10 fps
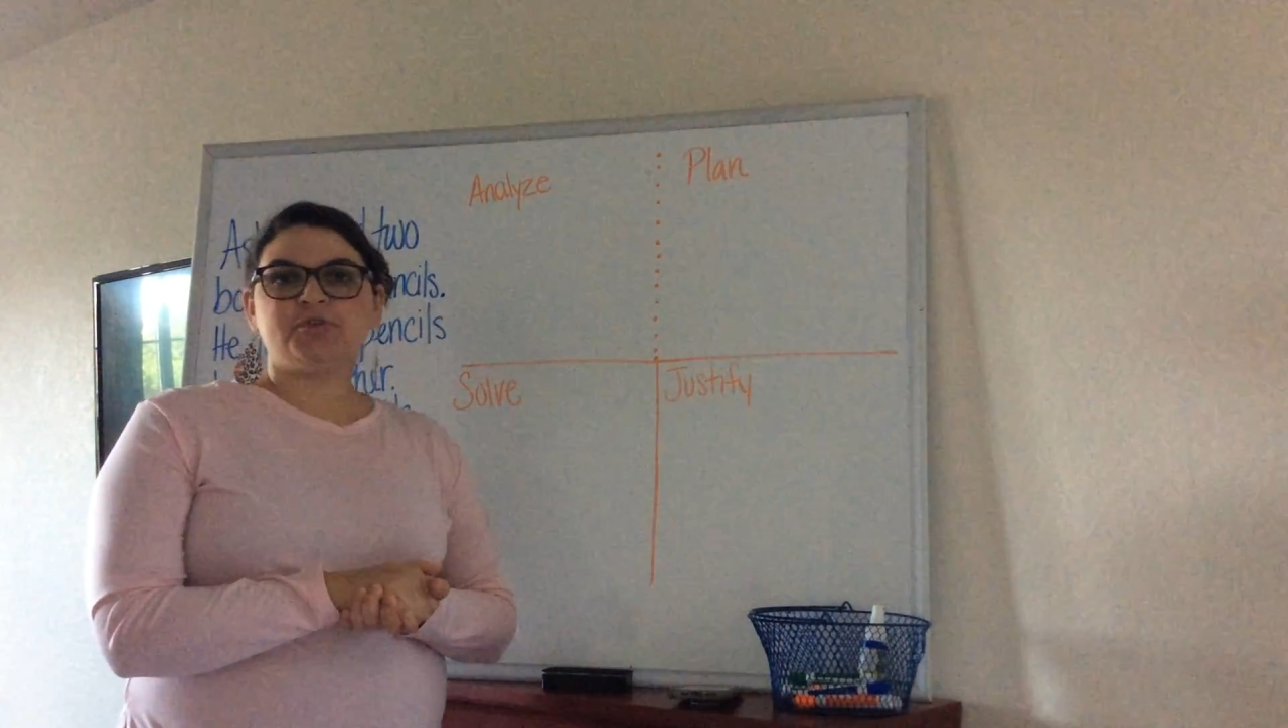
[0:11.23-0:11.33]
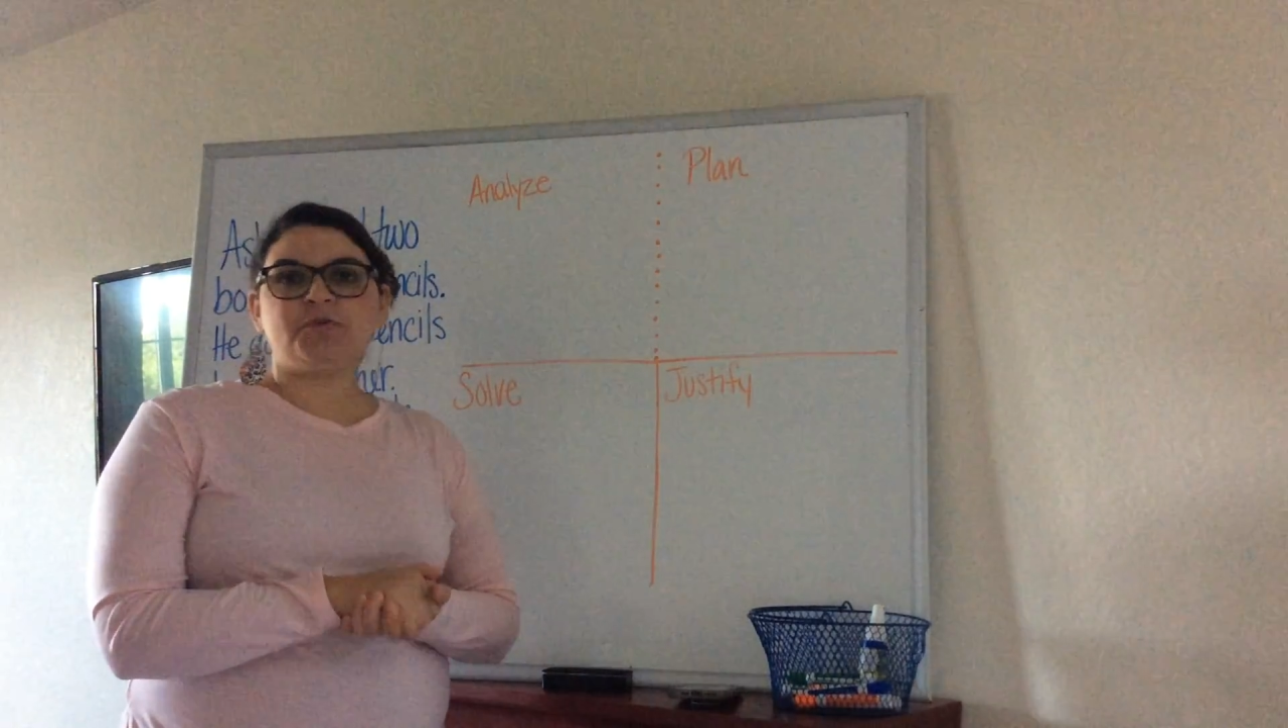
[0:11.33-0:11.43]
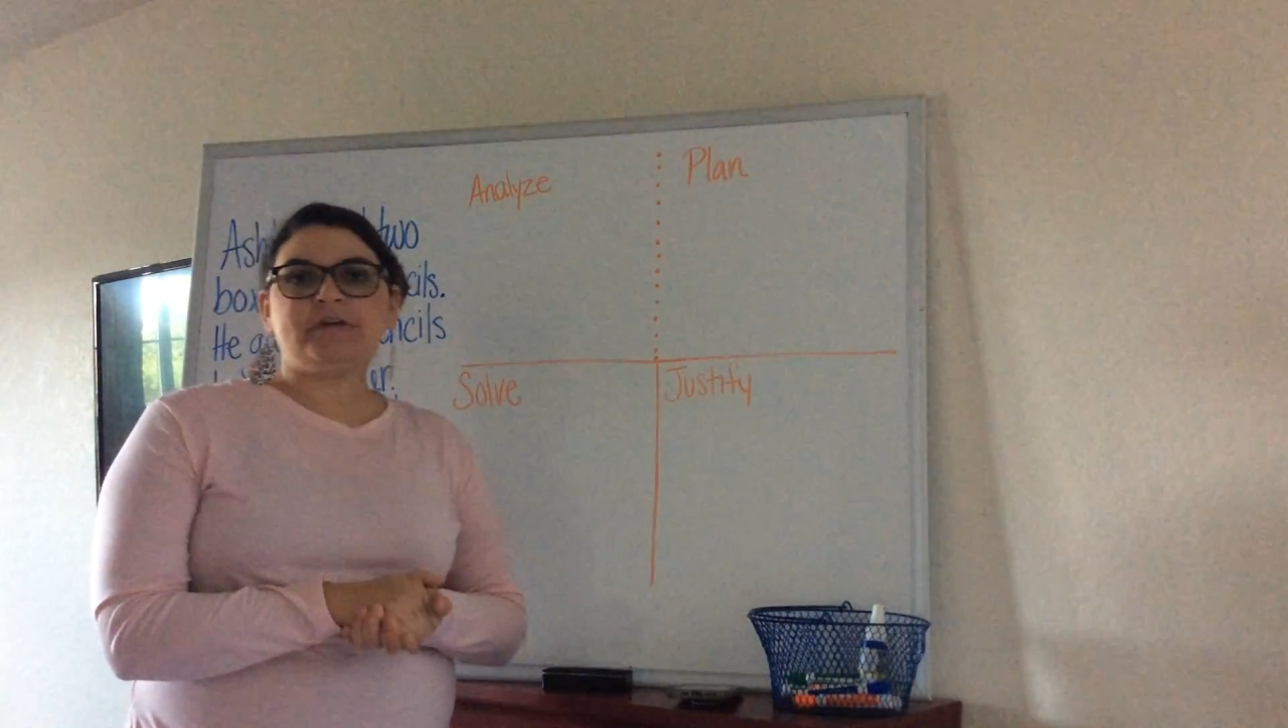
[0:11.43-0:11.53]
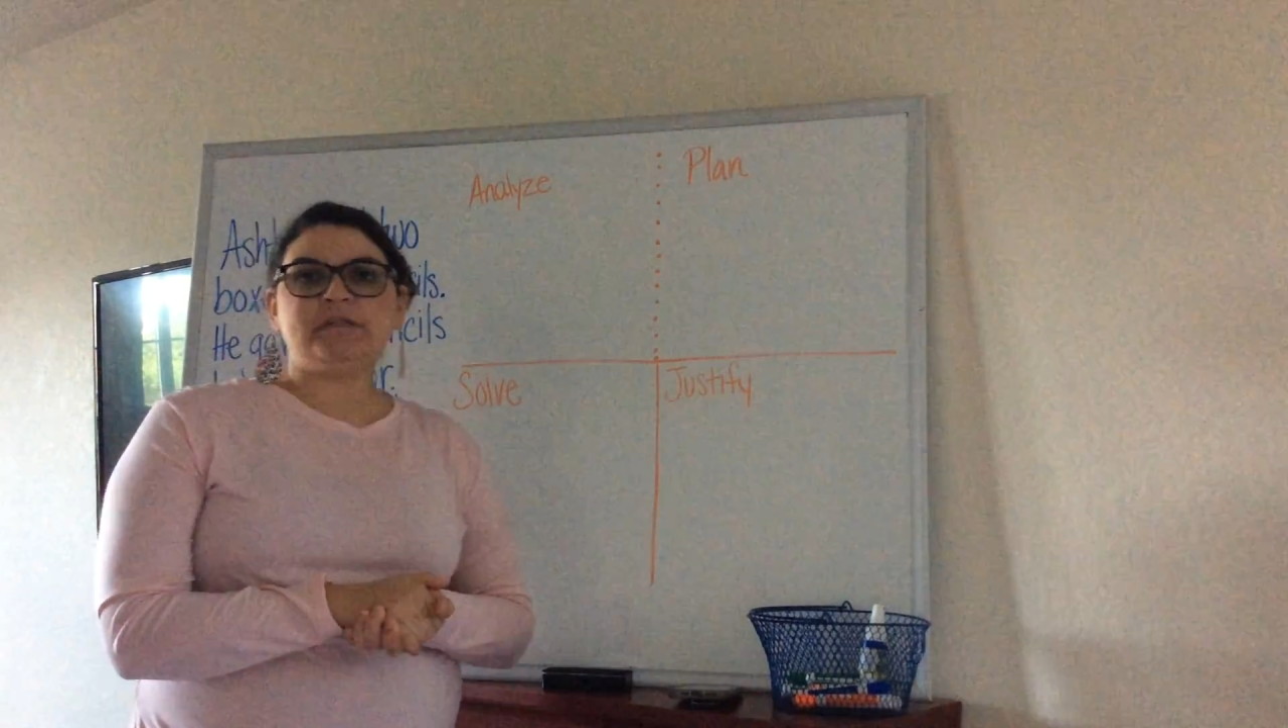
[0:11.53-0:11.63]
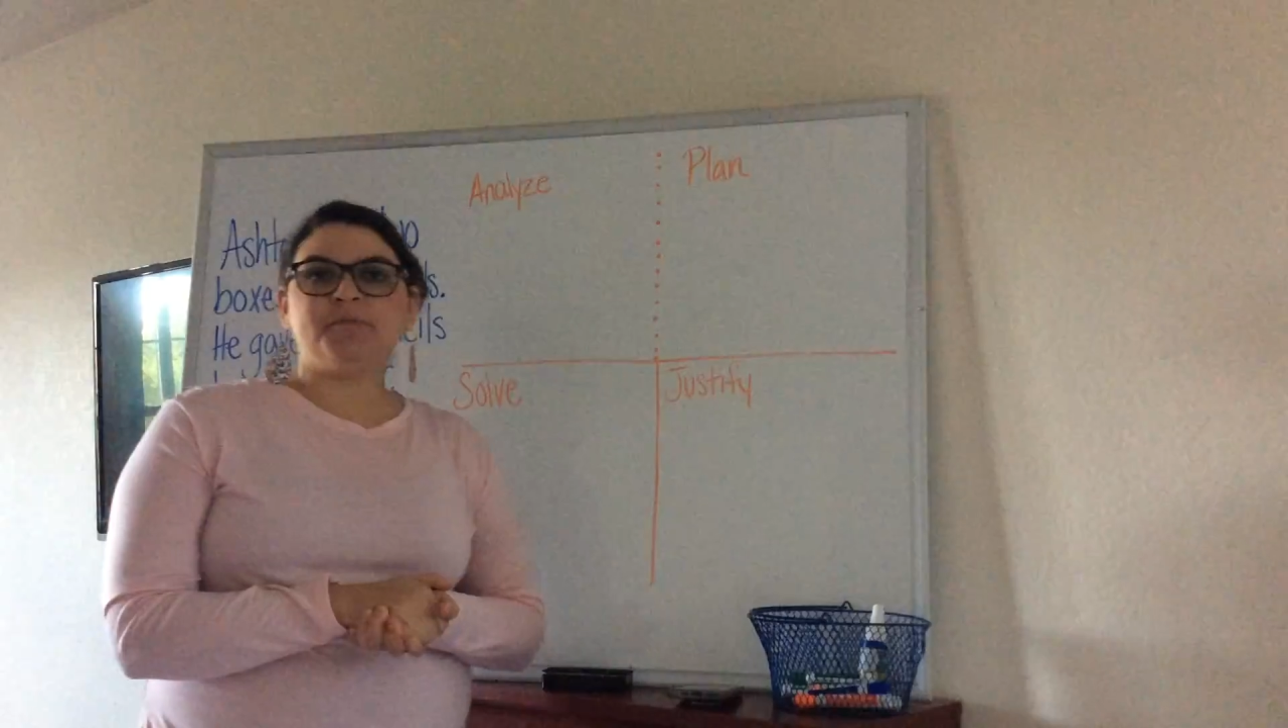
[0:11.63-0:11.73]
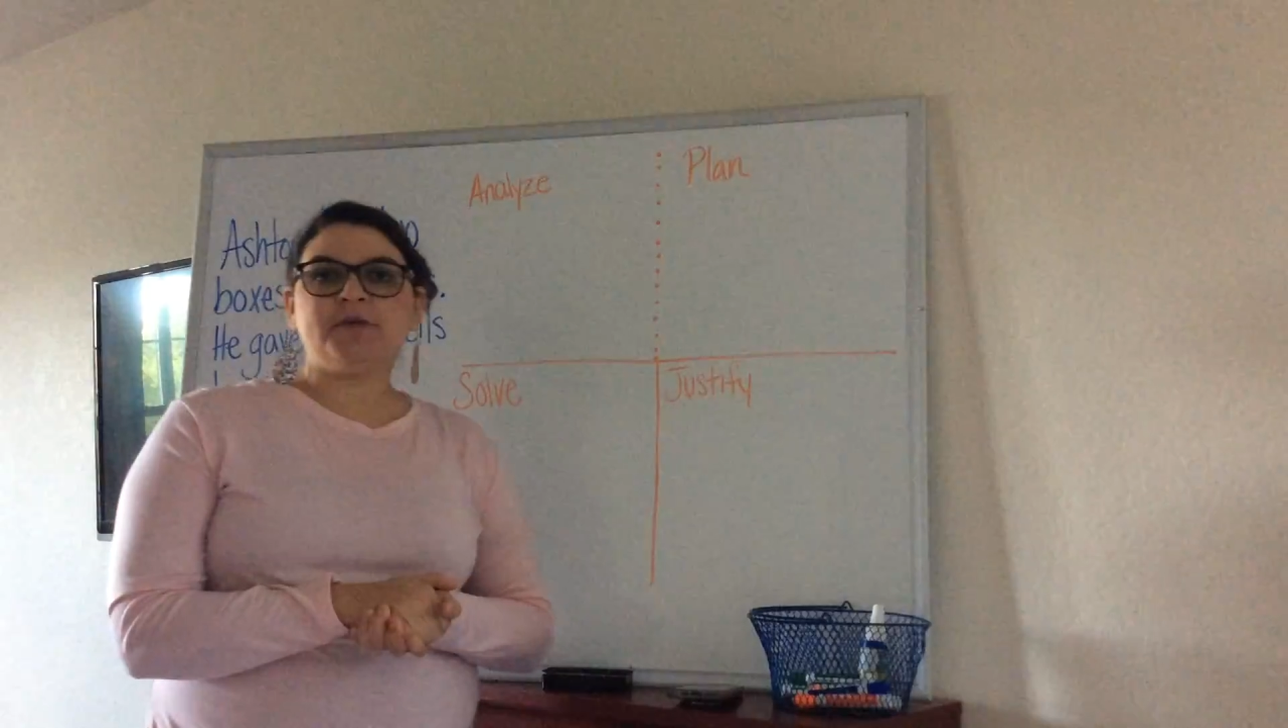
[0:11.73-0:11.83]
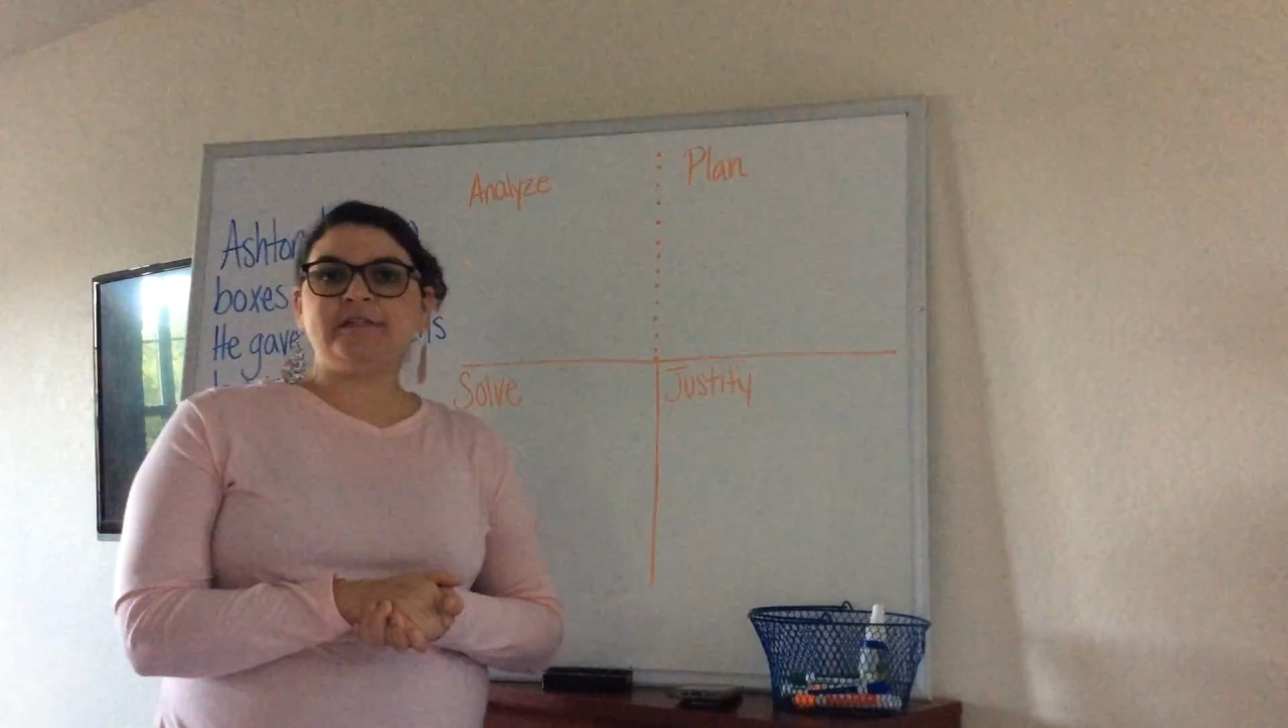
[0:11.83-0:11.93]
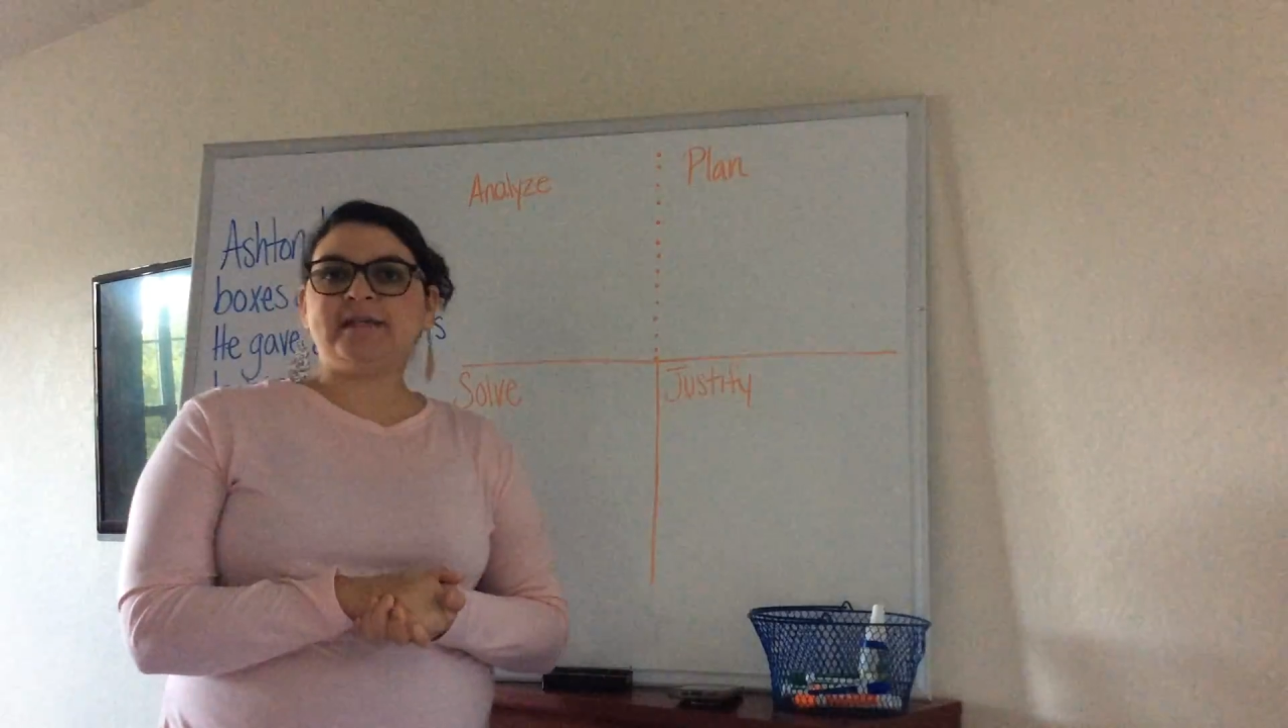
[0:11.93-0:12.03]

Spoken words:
choice boards